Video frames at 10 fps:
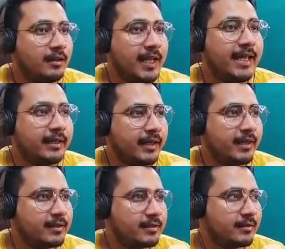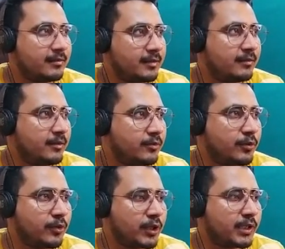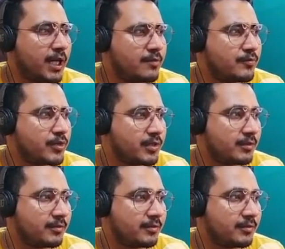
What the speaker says: laying eggs. Do you know the terms?